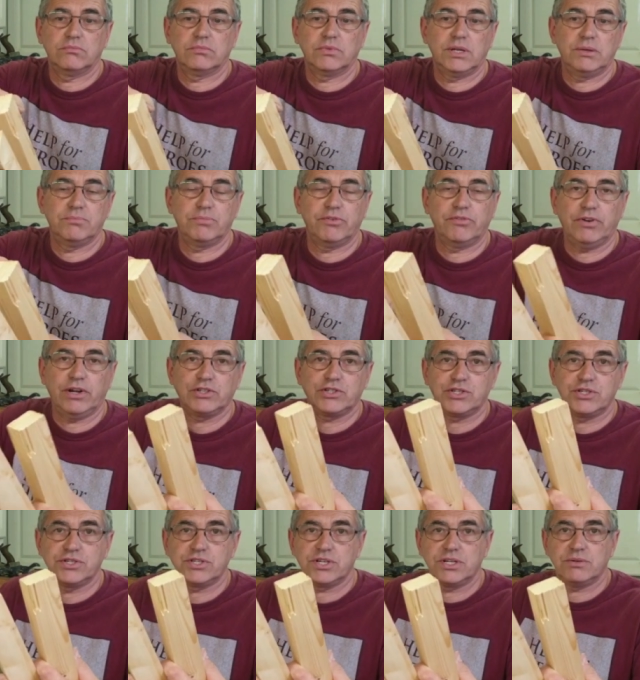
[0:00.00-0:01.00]

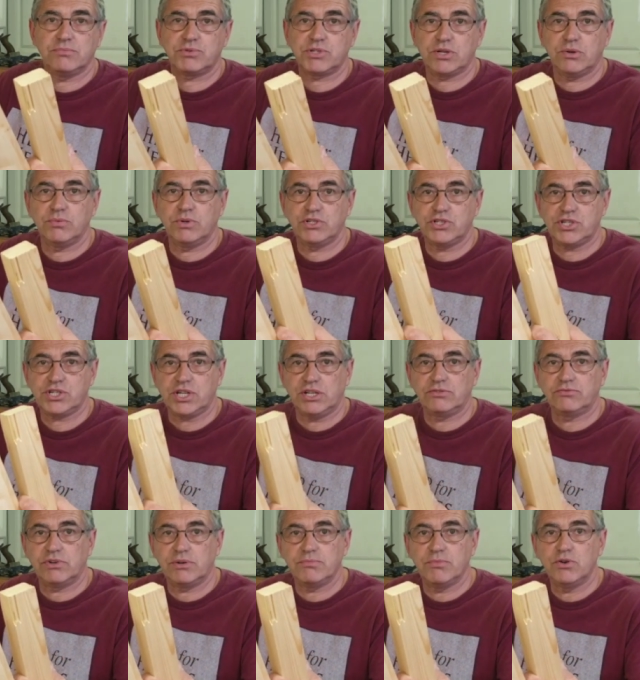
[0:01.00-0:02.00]
imperfections in them, so we're just going to
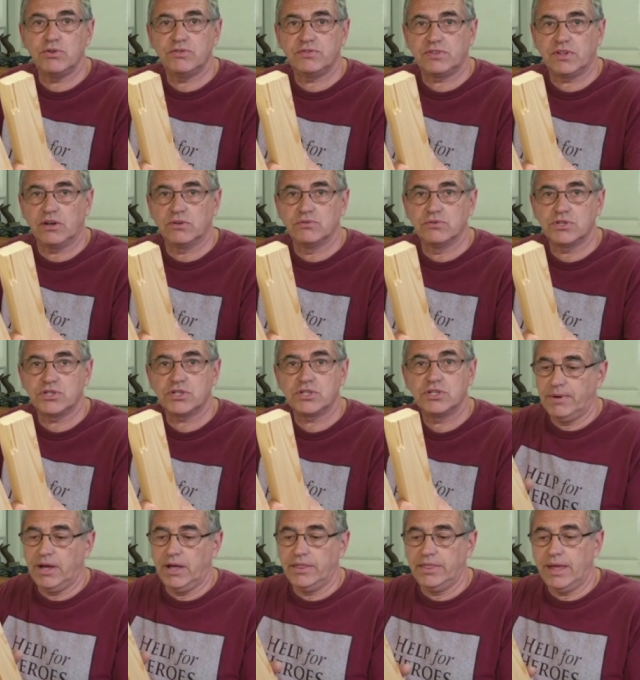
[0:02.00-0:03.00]
remove those
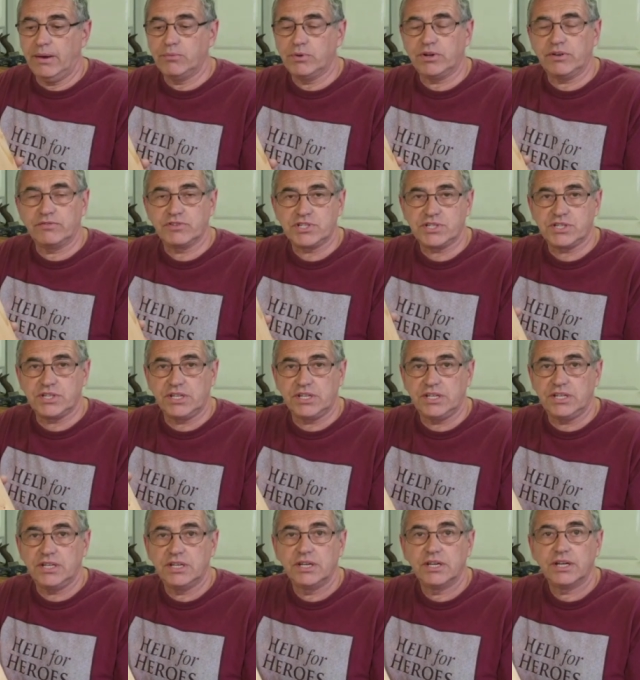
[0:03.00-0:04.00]
and that will give us the
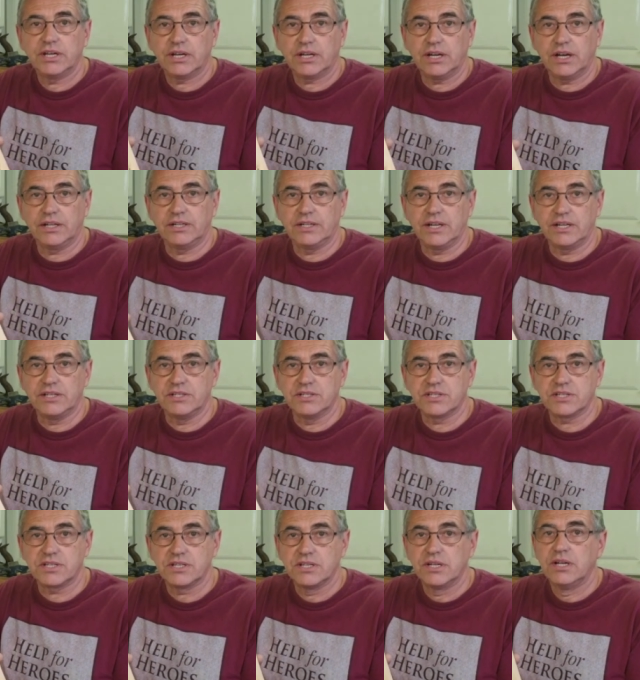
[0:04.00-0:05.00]
clean
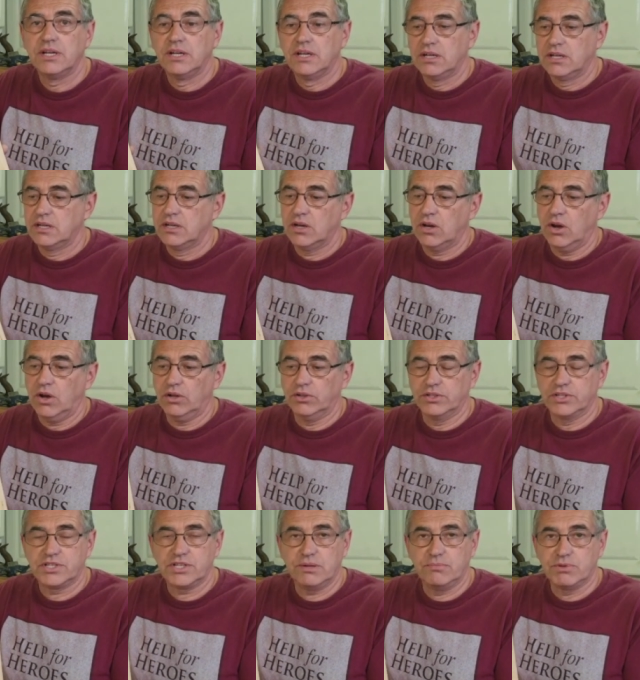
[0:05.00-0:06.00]
ends on the
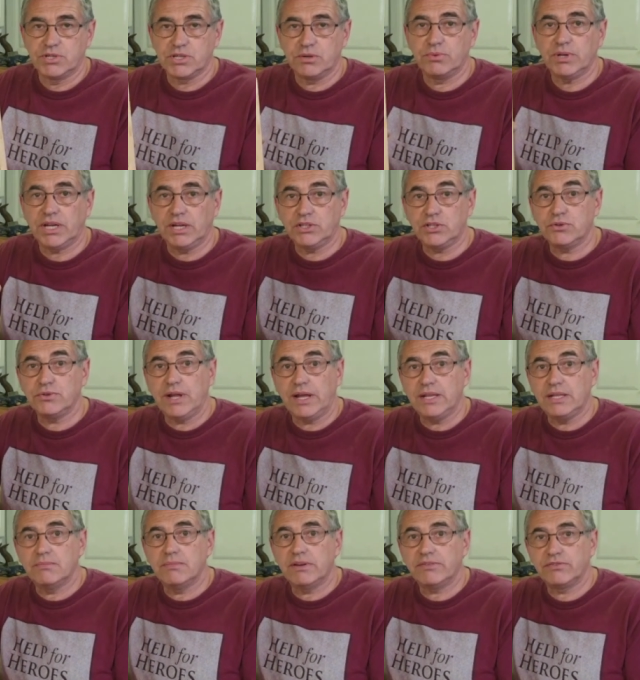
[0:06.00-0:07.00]
timber. So we're going to do that in
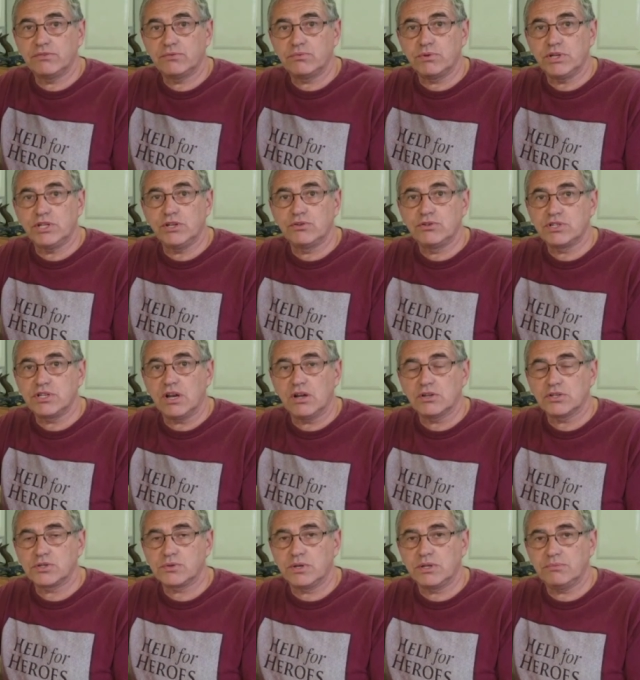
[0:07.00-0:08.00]
the method we used
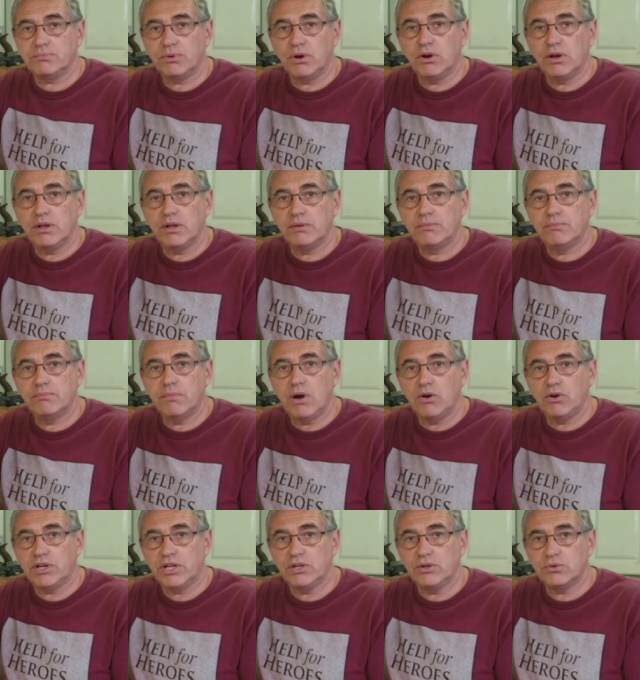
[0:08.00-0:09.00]
last week by
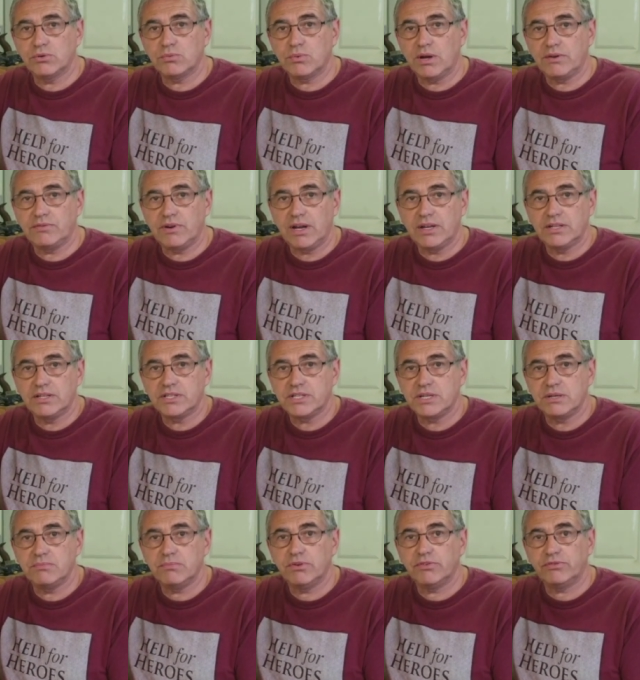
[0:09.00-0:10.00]
marking all the way around the
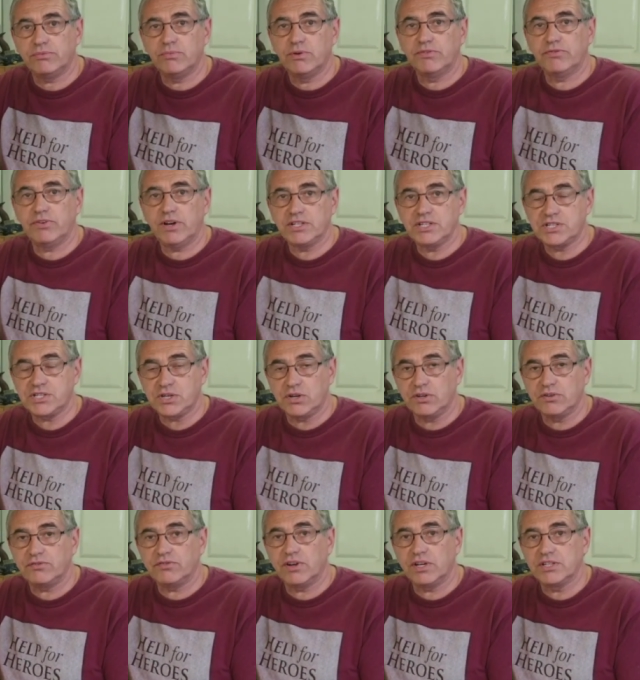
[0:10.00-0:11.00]
timber from a face
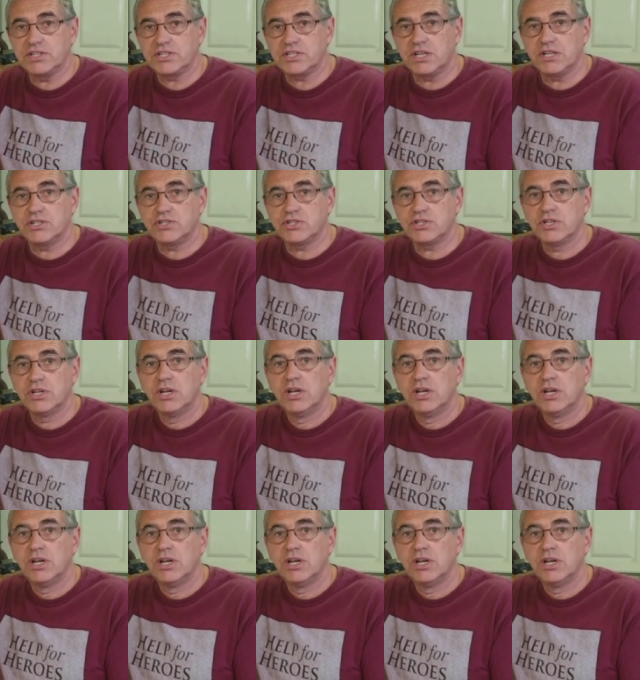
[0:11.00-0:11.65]
side face edge.